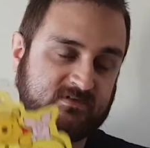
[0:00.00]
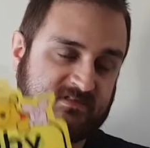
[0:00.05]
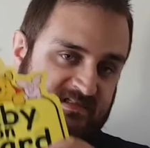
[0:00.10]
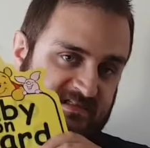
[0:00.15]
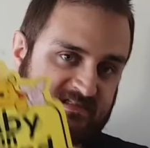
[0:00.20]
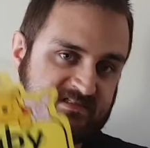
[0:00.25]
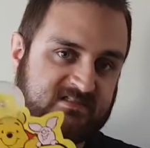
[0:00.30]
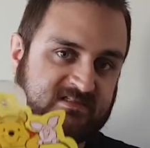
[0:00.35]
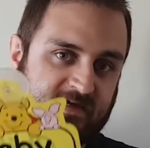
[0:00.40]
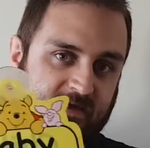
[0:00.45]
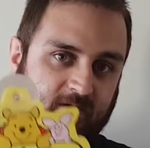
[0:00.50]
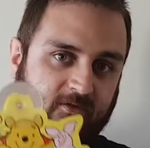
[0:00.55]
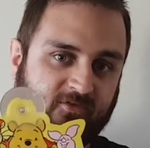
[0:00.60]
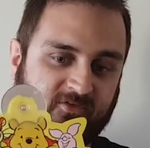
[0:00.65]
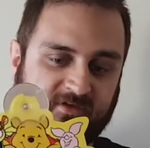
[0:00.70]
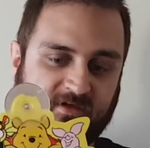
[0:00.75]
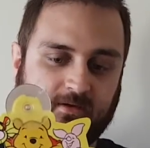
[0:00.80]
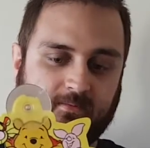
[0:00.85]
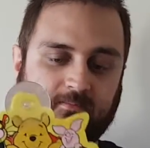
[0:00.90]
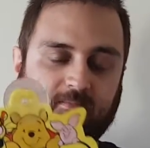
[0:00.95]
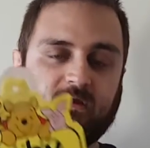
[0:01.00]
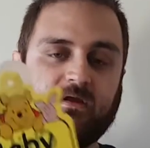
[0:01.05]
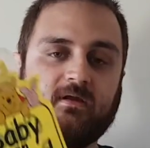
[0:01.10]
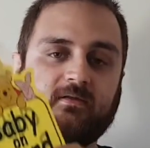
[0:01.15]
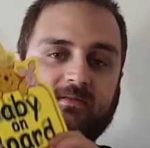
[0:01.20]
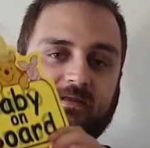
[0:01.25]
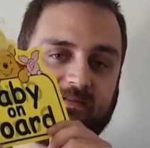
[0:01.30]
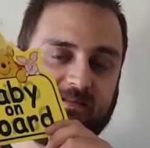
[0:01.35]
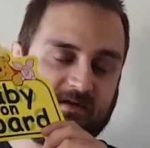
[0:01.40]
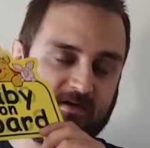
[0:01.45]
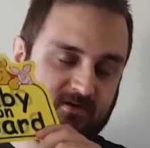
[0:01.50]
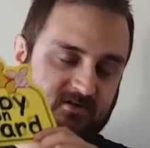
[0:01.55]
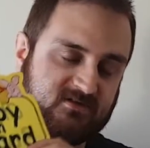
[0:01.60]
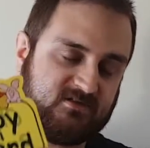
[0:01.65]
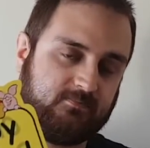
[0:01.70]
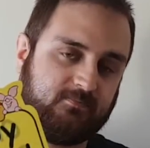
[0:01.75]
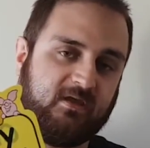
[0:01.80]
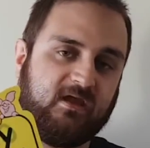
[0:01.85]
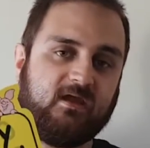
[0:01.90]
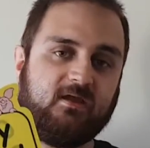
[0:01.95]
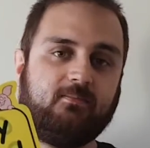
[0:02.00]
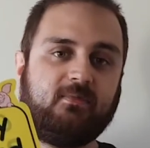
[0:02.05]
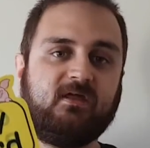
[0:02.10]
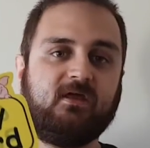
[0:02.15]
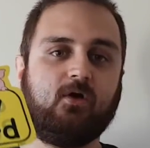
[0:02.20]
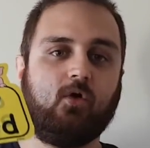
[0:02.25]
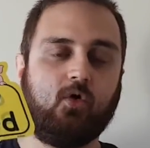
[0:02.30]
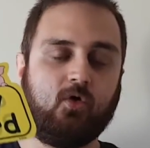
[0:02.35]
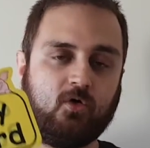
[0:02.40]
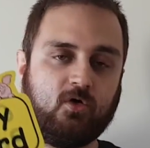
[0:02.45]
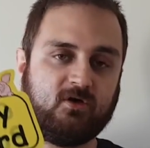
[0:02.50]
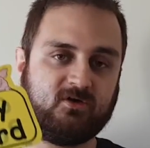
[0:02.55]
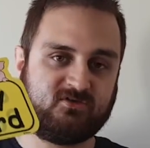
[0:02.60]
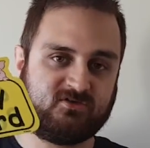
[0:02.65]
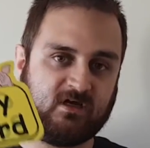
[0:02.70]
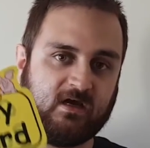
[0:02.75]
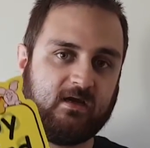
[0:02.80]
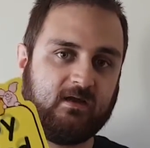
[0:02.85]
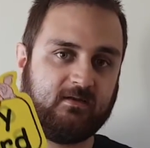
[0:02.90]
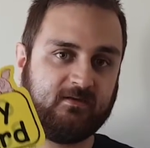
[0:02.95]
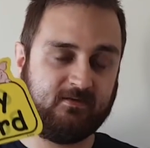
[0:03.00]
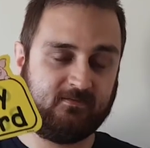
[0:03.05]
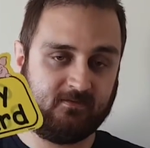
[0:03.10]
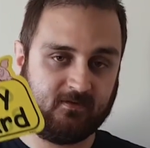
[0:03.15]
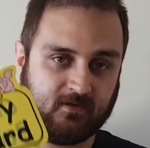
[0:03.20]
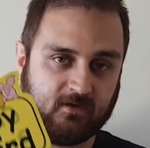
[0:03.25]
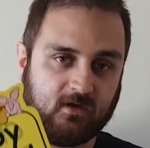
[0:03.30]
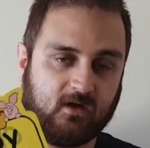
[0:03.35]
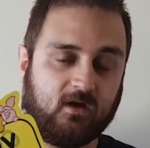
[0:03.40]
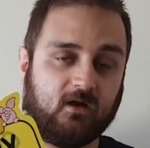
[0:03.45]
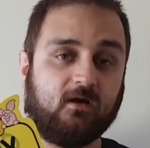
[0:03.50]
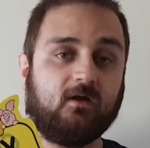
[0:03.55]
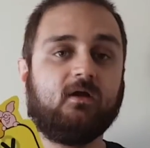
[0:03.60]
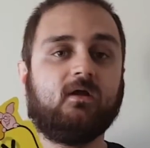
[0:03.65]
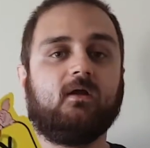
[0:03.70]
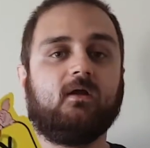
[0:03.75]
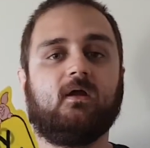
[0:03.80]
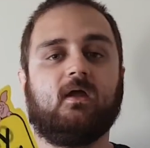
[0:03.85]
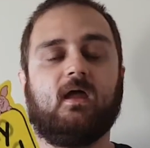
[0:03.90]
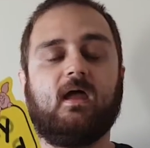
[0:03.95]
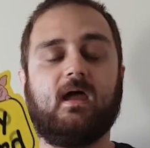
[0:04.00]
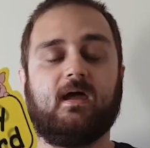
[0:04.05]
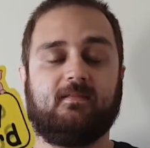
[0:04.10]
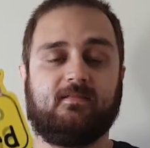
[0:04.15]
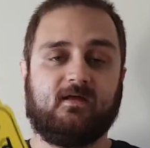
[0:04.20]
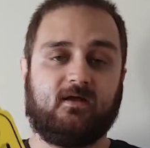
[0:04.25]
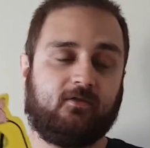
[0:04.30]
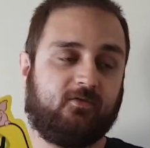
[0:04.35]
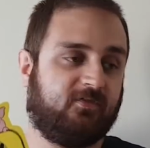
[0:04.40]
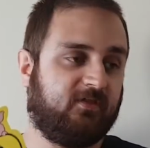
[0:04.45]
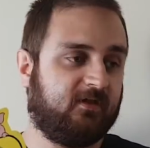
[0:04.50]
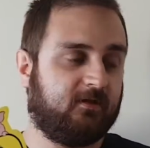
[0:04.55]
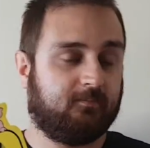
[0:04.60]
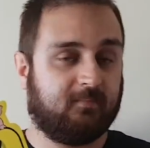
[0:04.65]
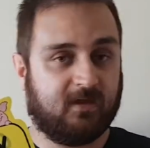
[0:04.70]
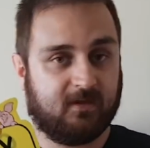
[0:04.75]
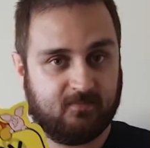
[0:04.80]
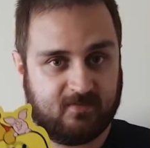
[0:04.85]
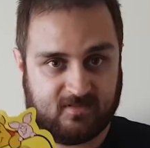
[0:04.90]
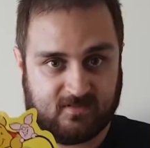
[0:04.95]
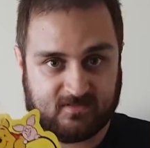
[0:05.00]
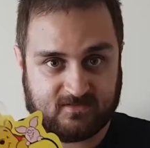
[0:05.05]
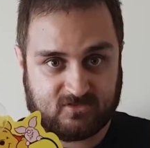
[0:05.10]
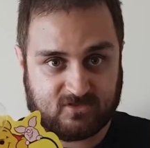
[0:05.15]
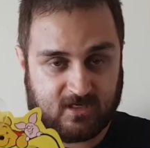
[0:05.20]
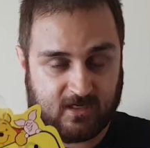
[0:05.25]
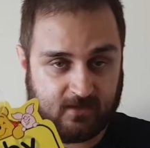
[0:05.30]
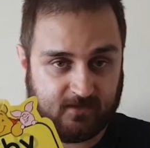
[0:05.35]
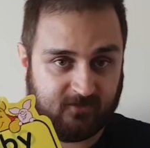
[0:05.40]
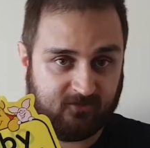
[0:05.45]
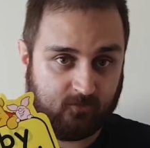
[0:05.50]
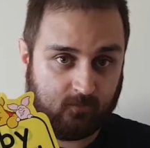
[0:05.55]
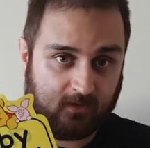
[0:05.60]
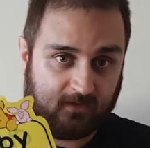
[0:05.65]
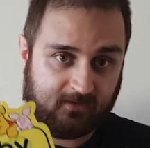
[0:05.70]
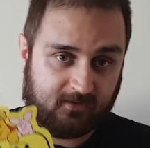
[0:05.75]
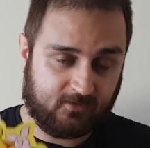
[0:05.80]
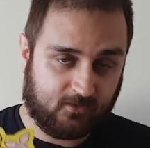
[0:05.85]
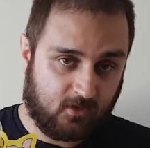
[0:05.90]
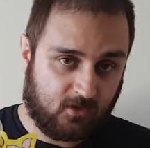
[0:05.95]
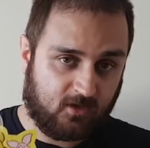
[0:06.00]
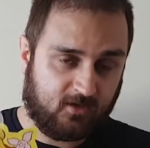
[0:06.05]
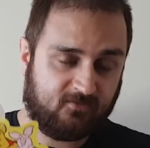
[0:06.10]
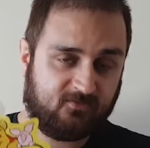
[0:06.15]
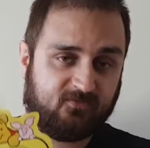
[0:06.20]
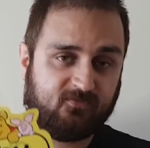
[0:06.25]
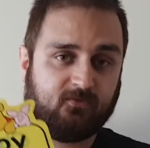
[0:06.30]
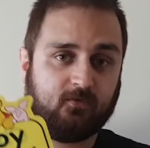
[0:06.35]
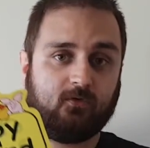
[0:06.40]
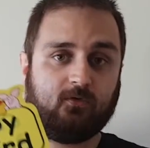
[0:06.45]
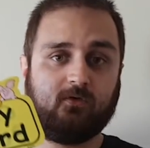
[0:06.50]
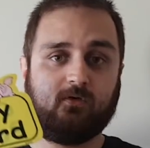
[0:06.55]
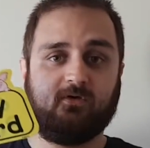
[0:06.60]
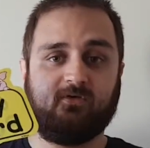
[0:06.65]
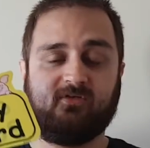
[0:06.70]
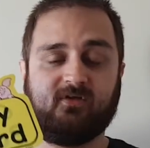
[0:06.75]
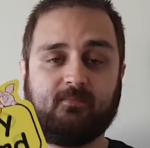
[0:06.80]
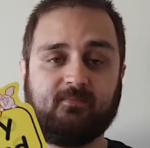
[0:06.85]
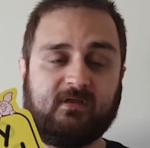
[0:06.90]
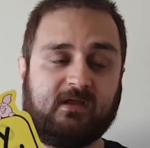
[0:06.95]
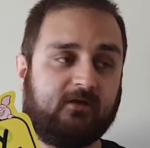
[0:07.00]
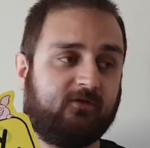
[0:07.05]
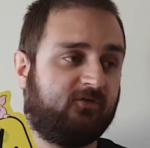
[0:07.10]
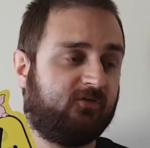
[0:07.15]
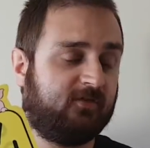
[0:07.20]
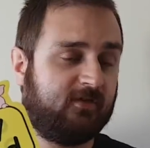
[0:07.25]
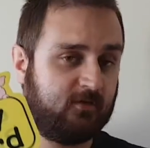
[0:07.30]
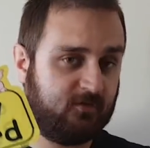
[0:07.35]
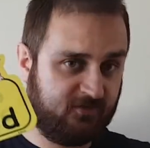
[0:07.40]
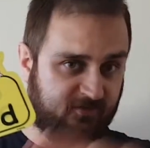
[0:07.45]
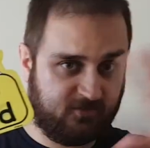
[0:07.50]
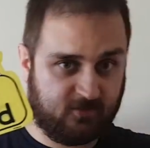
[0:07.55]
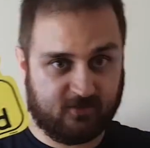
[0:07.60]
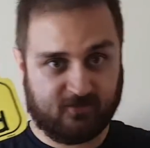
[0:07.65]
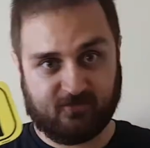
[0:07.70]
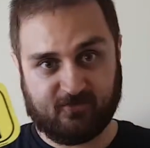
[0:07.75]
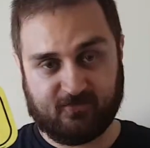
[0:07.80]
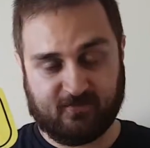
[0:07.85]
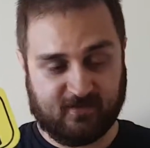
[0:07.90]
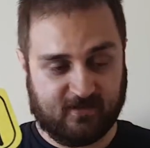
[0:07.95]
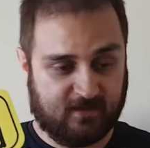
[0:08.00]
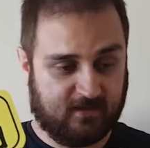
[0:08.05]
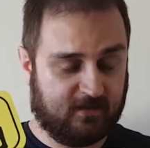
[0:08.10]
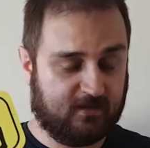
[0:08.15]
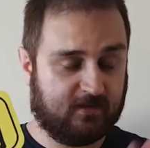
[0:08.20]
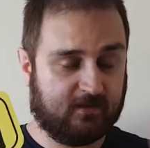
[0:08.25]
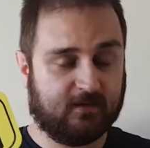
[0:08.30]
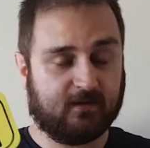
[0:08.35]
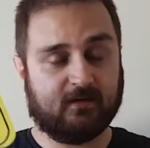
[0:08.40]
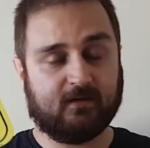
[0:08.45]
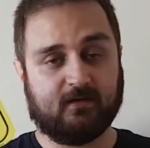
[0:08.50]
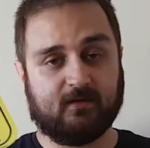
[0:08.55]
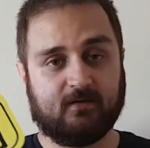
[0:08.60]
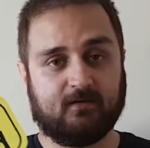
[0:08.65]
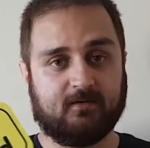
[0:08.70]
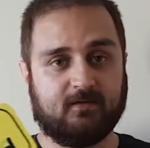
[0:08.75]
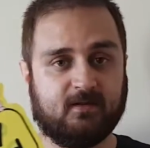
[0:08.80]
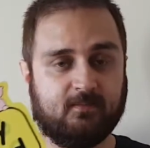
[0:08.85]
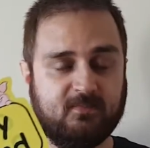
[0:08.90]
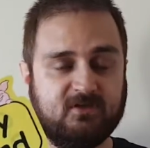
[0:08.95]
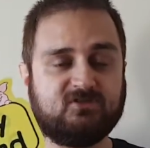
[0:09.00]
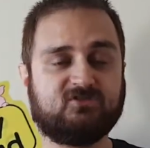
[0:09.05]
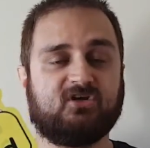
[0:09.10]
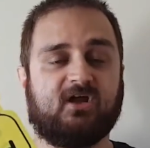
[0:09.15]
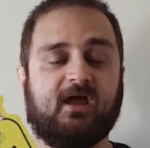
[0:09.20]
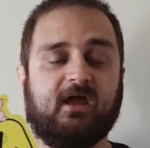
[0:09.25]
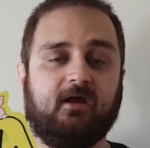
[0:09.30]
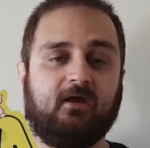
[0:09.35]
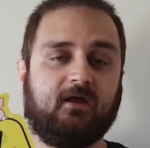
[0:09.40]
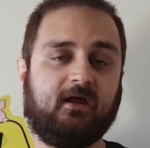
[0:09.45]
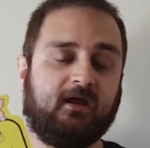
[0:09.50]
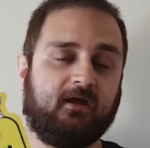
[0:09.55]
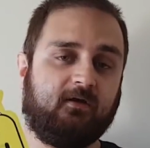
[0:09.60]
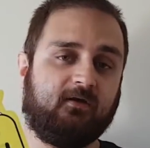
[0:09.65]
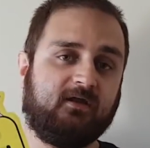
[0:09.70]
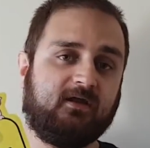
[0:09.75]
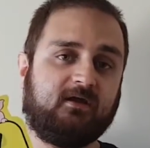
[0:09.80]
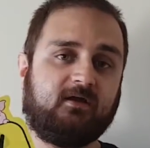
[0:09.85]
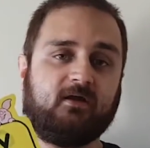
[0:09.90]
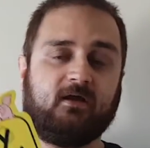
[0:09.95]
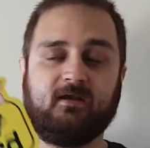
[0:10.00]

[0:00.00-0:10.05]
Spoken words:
This tells them that there is a baby or child in the car, and they'll think maybe the child has wandered off or something else, so they'll search the immediate area.